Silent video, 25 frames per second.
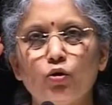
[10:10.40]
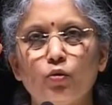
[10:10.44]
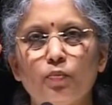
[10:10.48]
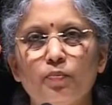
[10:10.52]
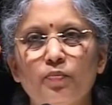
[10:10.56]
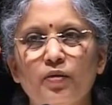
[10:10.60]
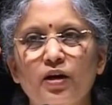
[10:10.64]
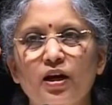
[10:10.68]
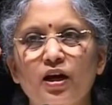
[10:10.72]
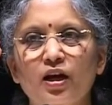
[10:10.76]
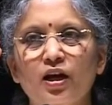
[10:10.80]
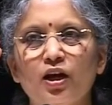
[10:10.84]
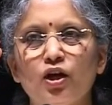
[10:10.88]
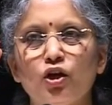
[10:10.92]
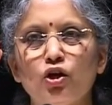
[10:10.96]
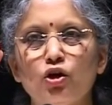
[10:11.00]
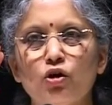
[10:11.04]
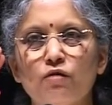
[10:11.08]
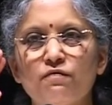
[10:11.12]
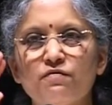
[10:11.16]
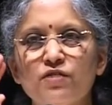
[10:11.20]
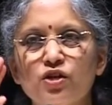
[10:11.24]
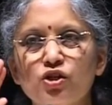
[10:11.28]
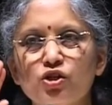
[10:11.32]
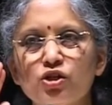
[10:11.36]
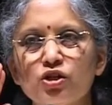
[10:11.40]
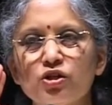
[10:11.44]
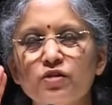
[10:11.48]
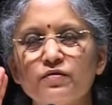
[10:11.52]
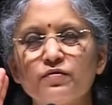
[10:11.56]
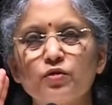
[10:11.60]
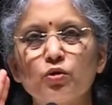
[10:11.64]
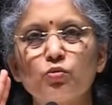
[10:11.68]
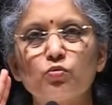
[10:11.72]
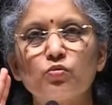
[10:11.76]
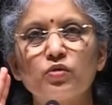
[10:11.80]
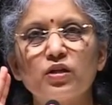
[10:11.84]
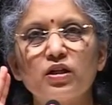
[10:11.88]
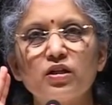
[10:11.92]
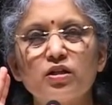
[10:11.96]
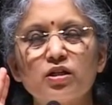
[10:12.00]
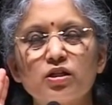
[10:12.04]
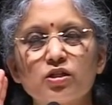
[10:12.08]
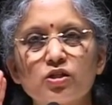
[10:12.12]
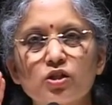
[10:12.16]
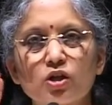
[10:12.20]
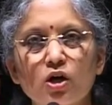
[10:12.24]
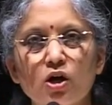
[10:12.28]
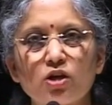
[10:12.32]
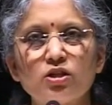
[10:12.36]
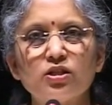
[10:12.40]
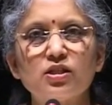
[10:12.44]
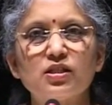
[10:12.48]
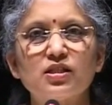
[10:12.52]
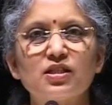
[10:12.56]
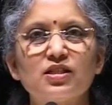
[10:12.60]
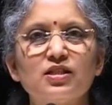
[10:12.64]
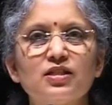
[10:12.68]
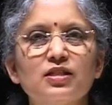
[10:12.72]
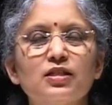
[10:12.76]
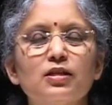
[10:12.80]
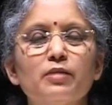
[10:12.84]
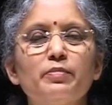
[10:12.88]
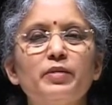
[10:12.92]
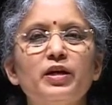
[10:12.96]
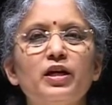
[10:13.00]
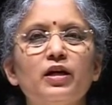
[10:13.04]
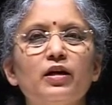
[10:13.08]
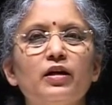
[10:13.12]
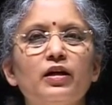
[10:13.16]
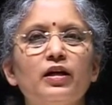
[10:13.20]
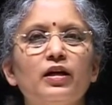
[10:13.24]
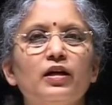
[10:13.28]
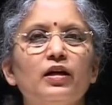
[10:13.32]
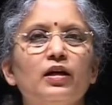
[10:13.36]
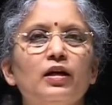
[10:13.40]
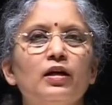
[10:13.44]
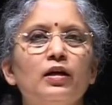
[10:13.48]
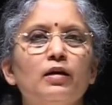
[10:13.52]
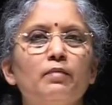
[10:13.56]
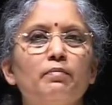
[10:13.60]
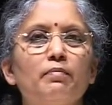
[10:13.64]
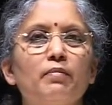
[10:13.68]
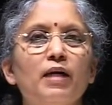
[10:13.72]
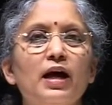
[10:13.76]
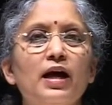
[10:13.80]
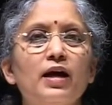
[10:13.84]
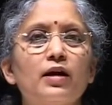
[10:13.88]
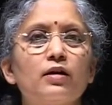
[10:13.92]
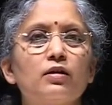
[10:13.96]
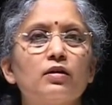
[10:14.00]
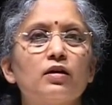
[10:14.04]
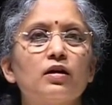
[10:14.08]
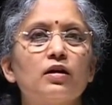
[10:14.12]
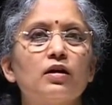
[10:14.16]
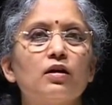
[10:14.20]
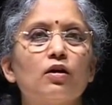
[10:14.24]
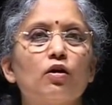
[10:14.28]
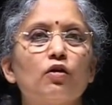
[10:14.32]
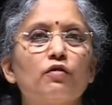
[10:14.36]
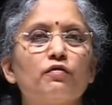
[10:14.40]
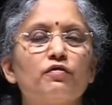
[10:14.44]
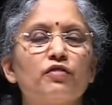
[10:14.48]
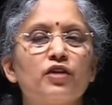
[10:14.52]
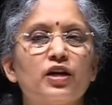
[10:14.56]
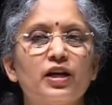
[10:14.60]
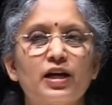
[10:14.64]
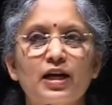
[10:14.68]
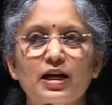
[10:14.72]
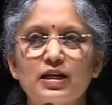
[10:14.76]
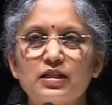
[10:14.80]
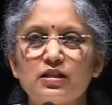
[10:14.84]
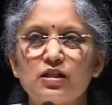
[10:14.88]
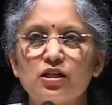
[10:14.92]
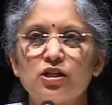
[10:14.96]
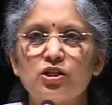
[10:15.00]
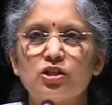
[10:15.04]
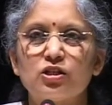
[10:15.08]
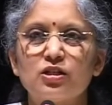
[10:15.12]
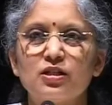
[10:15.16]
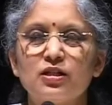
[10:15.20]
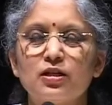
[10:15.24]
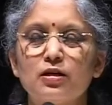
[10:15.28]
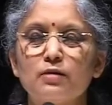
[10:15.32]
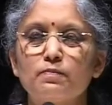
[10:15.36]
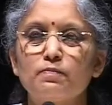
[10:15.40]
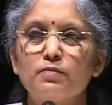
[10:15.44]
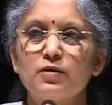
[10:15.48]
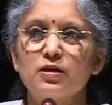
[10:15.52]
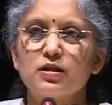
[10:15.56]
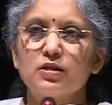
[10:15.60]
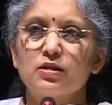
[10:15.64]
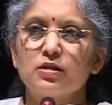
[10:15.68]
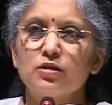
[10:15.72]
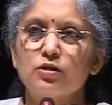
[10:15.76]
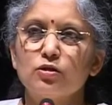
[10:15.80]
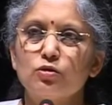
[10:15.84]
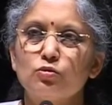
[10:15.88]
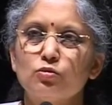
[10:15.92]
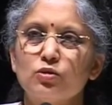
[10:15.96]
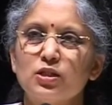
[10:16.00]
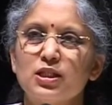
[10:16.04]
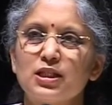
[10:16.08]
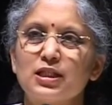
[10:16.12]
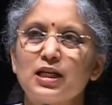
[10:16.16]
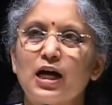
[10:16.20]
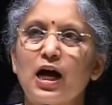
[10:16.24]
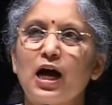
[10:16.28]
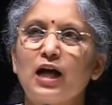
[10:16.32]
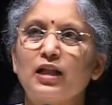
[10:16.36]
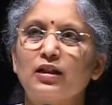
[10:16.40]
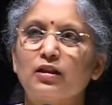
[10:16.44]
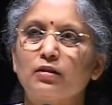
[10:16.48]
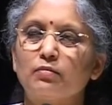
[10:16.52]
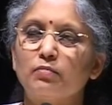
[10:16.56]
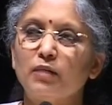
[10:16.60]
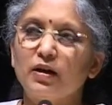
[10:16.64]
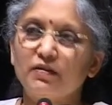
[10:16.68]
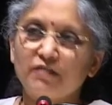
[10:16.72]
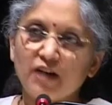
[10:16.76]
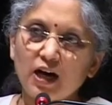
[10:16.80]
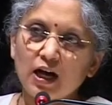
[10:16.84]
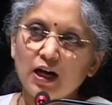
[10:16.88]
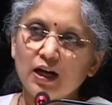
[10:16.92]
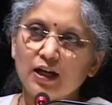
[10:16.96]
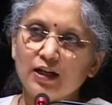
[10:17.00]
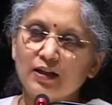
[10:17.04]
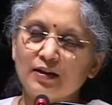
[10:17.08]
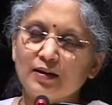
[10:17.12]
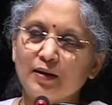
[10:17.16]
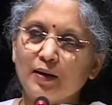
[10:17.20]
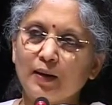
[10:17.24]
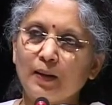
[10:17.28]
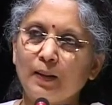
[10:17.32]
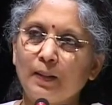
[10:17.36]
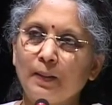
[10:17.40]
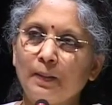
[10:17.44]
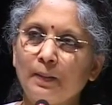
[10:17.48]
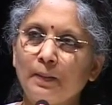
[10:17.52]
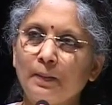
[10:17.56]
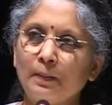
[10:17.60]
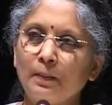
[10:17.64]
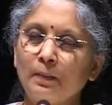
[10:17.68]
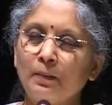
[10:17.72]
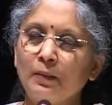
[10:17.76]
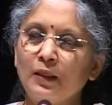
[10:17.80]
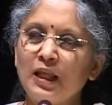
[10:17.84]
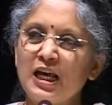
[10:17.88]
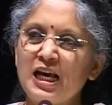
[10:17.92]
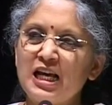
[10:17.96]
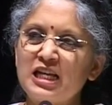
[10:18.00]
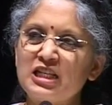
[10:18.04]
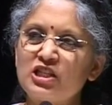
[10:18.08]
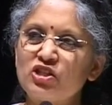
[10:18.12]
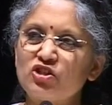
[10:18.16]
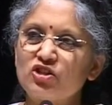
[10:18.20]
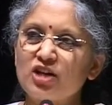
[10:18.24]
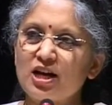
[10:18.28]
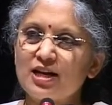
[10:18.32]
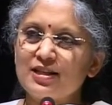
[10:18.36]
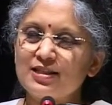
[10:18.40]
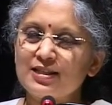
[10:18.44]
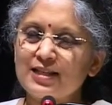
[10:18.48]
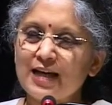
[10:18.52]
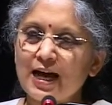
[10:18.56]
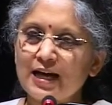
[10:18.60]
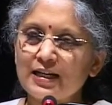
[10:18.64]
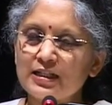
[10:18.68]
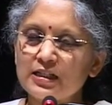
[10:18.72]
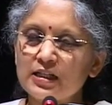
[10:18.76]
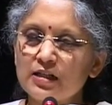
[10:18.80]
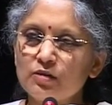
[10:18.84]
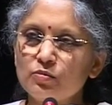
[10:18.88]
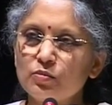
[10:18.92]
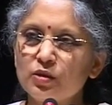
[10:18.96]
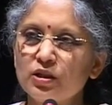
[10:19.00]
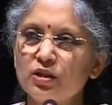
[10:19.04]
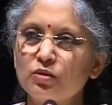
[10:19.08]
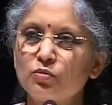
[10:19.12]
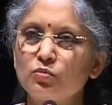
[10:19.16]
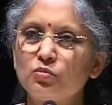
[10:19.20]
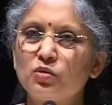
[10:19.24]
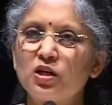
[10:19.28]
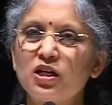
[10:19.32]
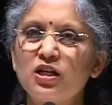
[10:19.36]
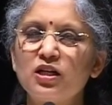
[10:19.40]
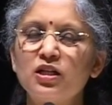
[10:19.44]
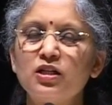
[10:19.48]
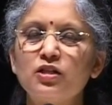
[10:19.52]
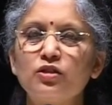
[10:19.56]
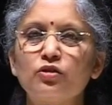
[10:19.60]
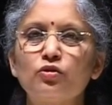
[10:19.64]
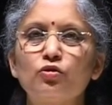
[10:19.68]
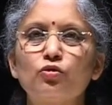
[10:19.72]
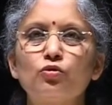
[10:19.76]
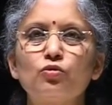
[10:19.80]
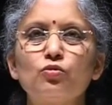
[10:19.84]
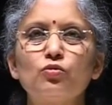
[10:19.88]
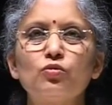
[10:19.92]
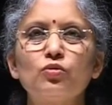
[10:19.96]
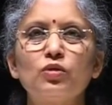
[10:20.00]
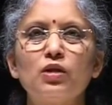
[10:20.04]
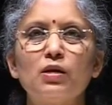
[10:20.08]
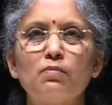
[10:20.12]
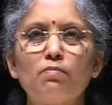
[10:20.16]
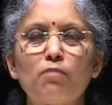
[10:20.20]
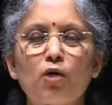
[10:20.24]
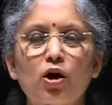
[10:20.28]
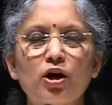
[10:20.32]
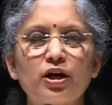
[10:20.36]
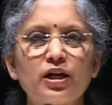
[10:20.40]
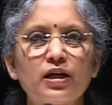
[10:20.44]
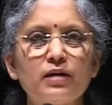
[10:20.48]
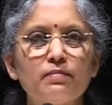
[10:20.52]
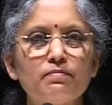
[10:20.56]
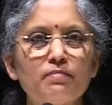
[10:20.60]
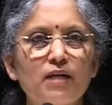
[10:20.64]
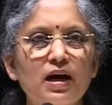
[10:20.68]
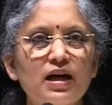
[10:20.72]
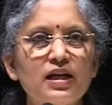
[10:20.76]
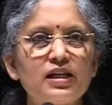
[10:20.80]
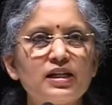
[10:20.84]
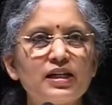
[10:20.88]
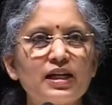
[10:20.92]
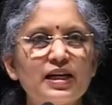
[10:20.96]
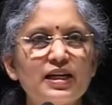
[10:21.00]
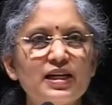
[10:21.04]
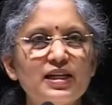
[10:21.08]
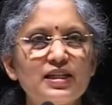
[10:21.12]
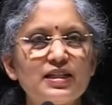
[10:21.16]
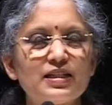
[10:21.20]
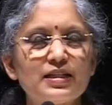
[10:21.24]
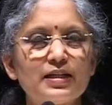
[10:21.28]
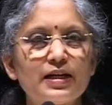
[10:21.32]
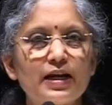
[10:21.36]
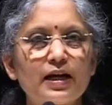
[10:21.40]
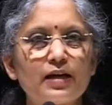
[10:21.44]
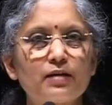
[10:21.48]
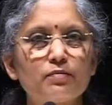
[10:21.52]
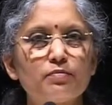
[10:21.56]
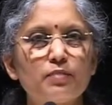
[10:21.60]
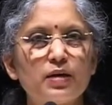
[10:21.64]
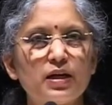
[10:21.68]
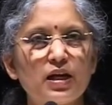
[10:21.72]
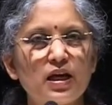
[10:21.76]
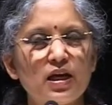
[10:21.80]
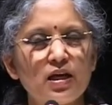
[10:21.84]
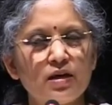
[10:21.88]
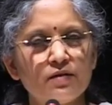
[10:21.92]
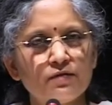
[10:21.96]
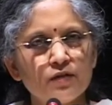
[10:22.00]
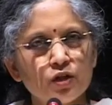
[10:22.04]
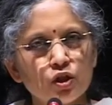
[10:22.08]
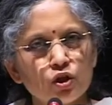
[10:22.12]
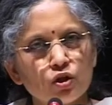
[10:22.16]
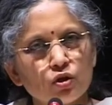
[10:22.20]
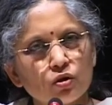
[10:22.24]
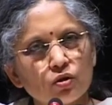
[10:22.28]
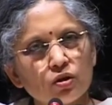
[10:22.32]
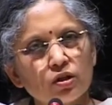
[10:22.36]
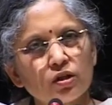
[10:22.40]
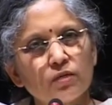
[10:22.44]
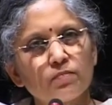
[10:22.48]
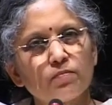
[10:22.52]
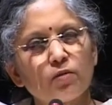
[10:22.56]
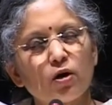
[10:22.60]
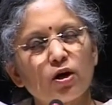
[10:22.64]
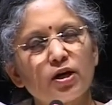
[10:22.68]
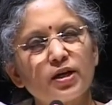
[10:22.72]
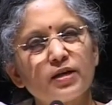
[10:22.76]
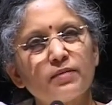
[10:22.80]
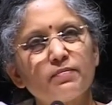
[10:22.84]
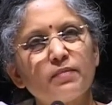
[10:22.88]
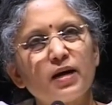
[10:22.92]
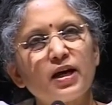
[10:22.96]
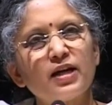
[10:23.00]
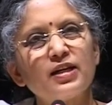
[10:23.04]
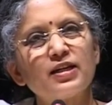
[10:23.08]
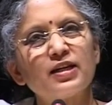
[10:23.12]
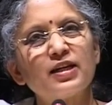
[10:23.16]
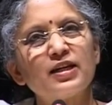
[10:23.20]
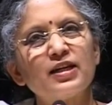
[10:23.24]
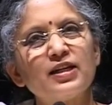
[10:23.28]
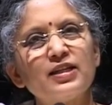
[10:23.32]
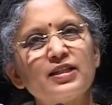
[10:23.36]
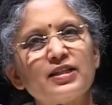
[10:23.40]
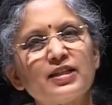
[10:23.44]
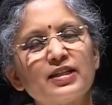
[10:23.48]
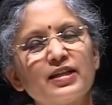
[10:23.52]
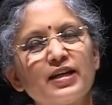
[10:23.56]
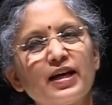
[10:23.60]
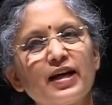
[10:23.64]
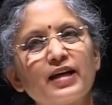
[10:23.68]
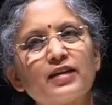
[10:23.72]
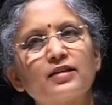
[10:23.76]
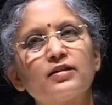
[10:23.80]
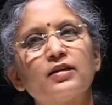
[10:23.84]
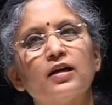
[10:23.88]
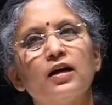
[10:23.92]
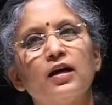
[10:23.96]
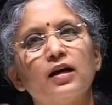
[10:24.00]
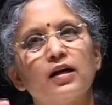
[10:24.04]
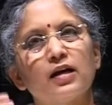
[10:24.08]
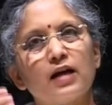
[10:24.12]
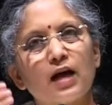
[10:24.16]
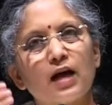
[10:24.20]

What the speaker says: and opening, your vision of the world is constant. Similarly, in a man of realization, in a person who is Atmavan, he's transacting with the world through the body, mind, and intellect. But even though the body, mind, and intellect